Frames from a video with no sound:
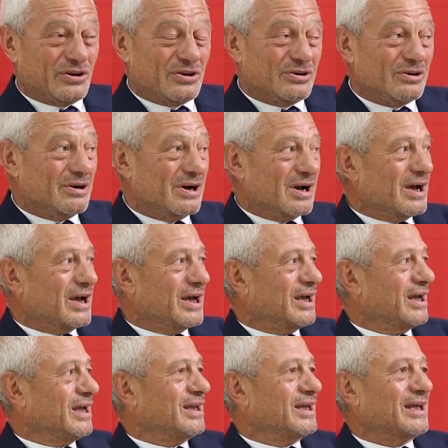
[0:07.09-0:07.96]
ago,
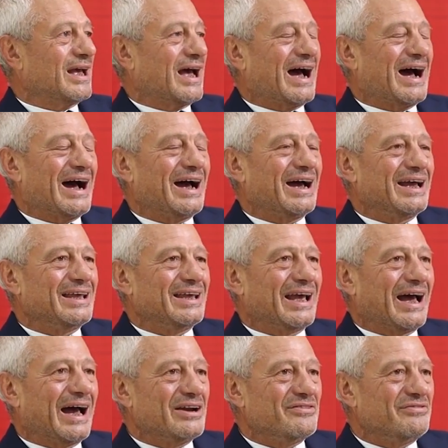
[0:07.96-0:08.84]

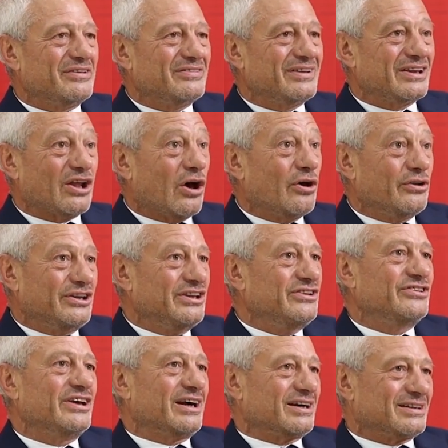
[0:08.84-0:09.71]
I visited a
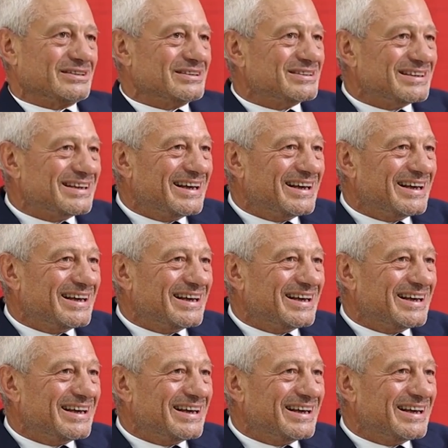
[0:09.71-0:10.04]
dessert.